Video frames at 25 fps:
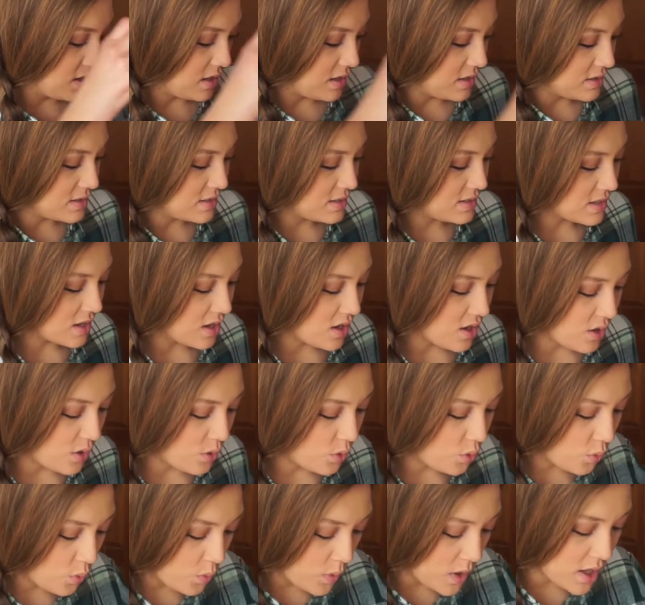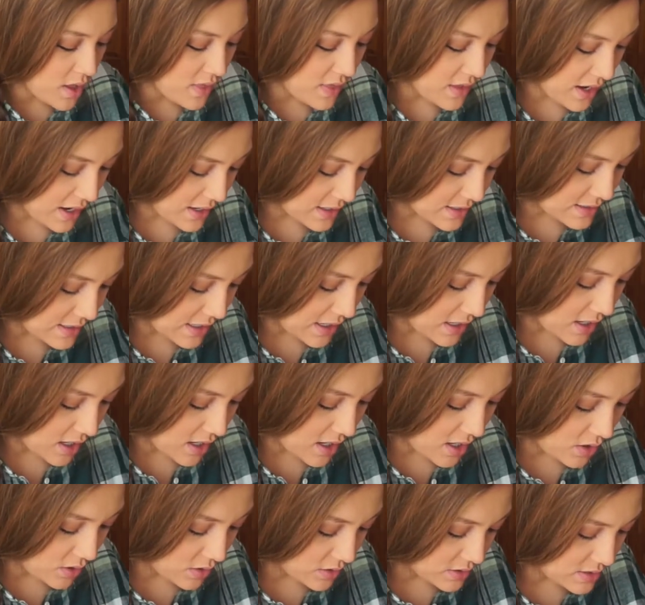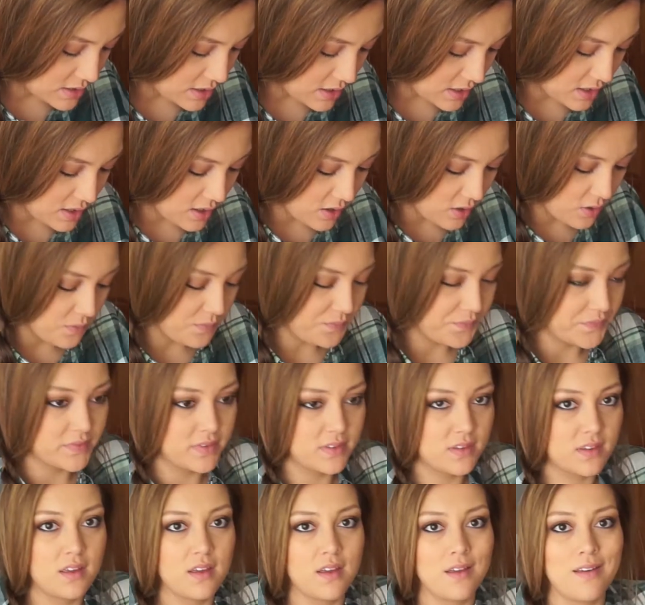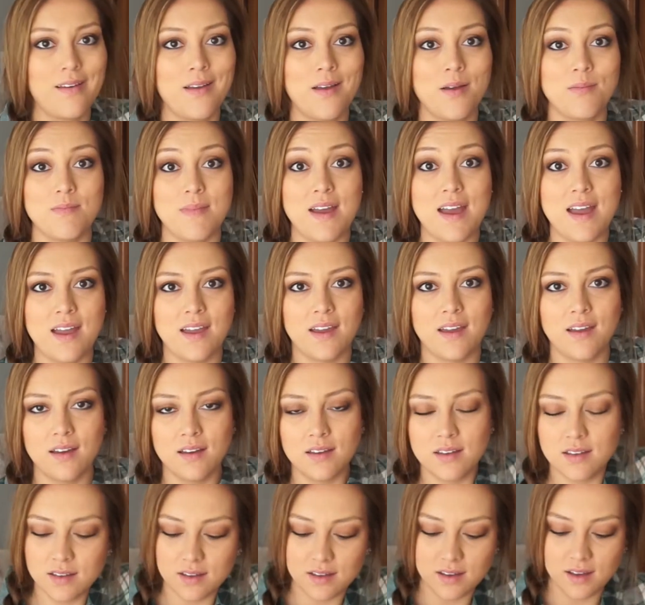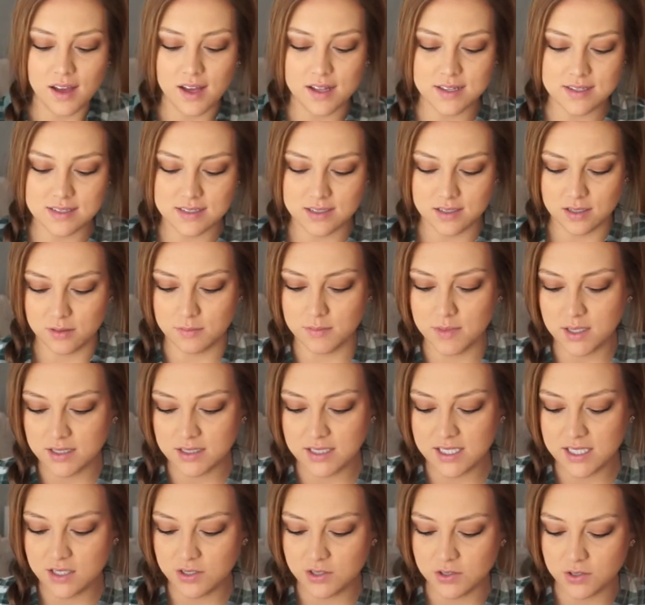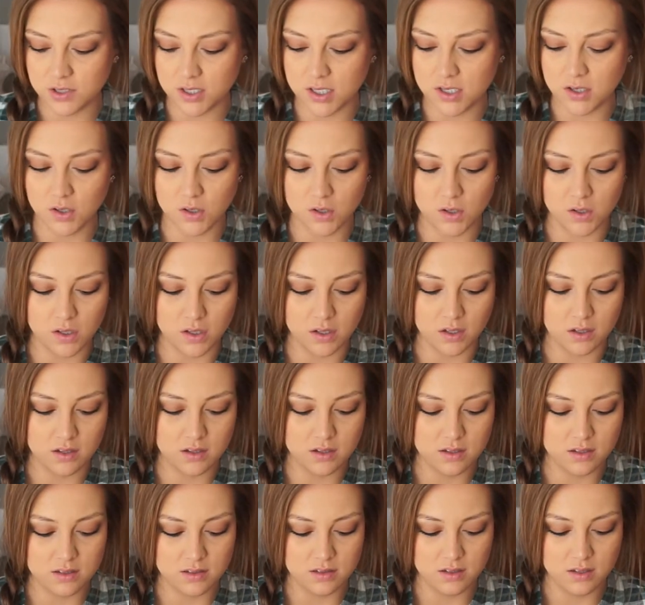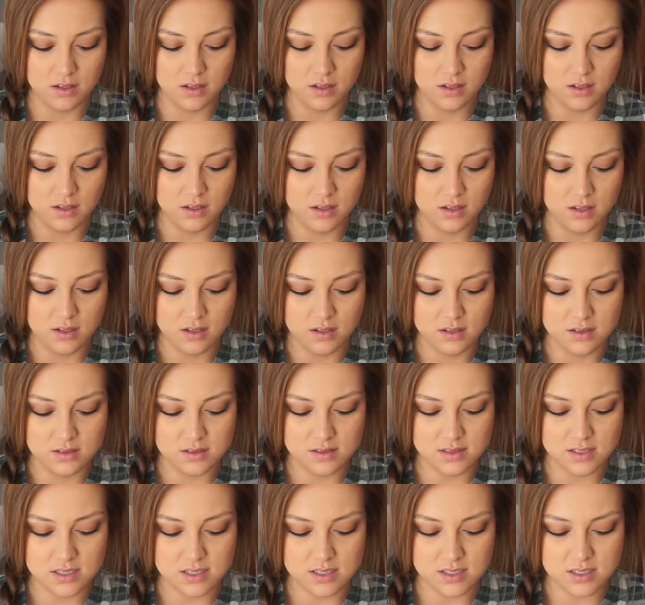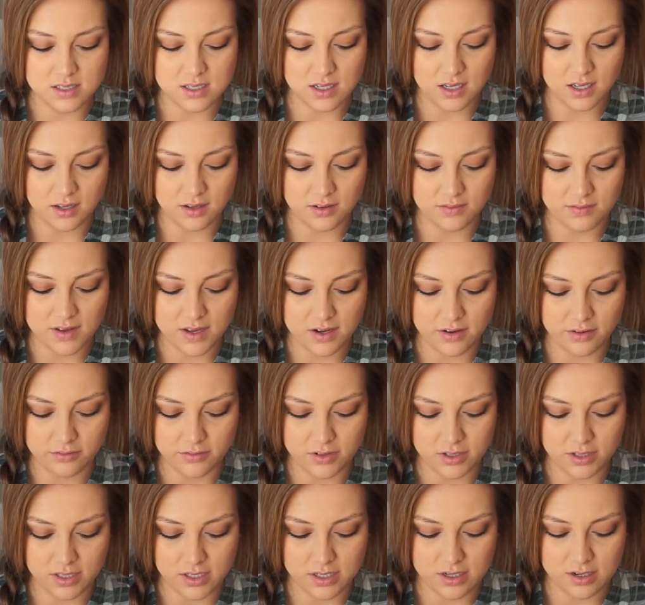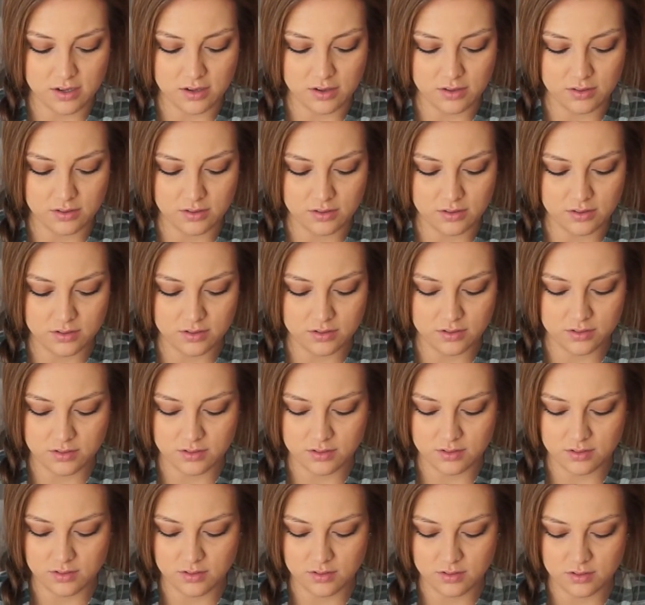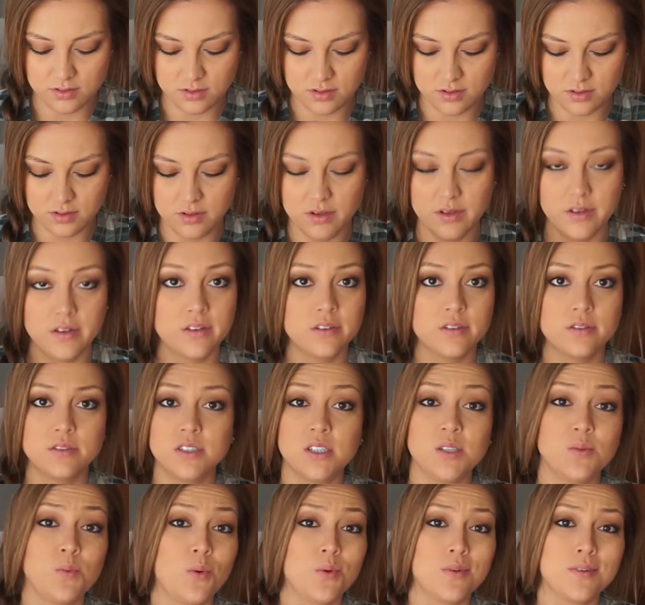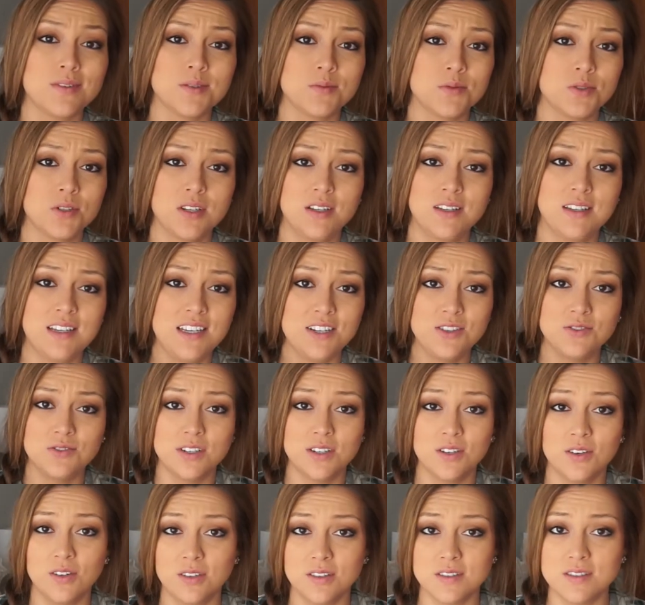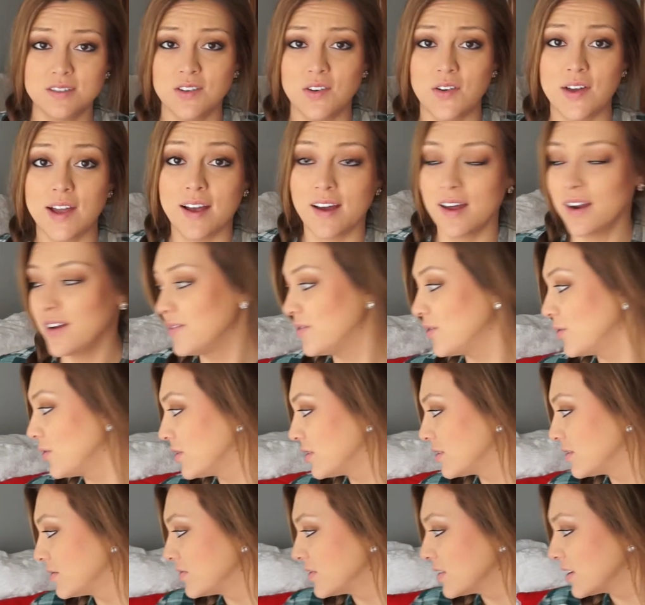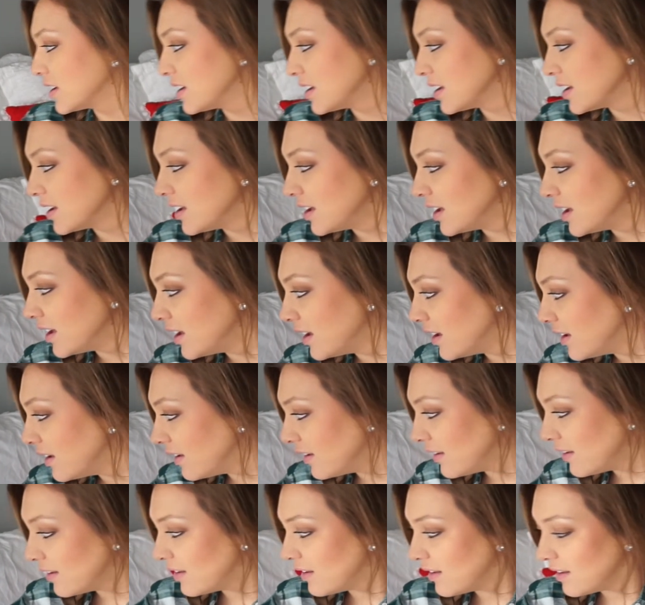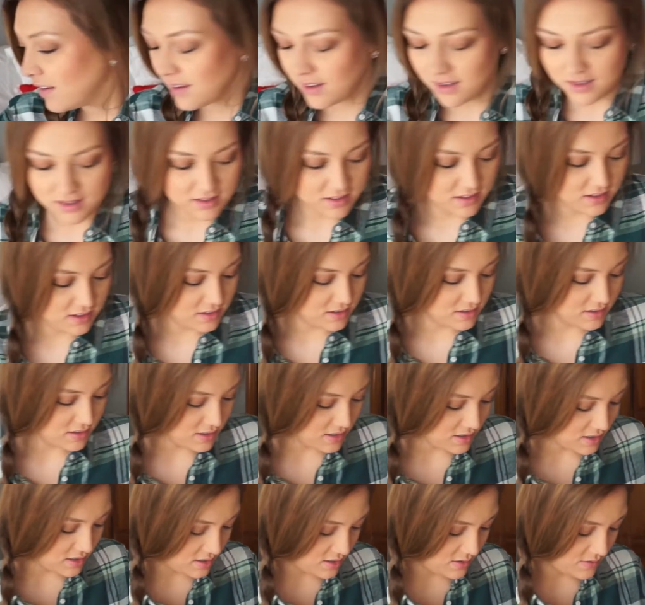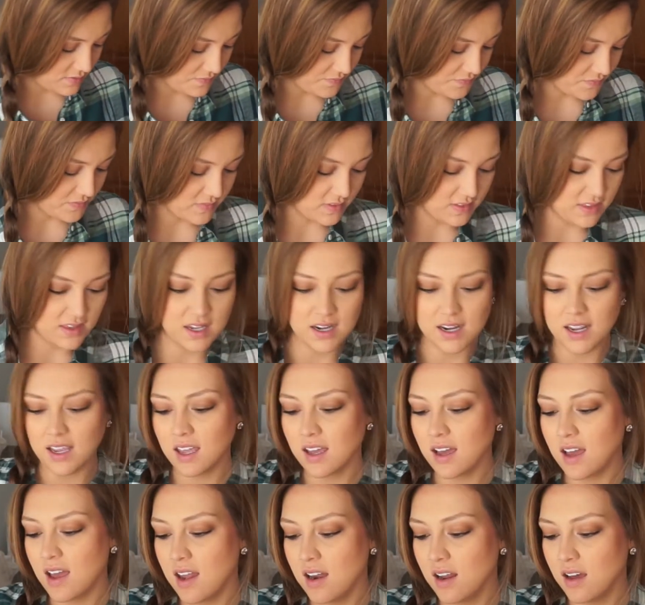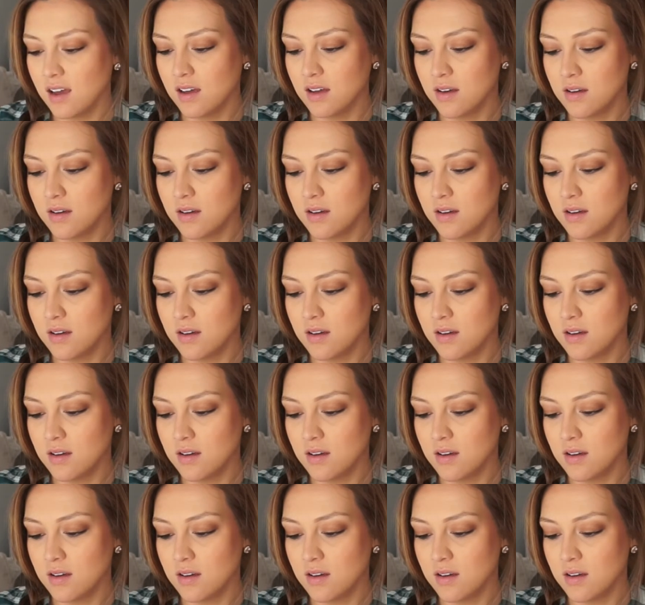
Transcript: And so, what is the next thing I got? Also, Mag got some tea tree oil stuff. I don't really know. She wanted some tea tree oil, so I got it for her. And then I got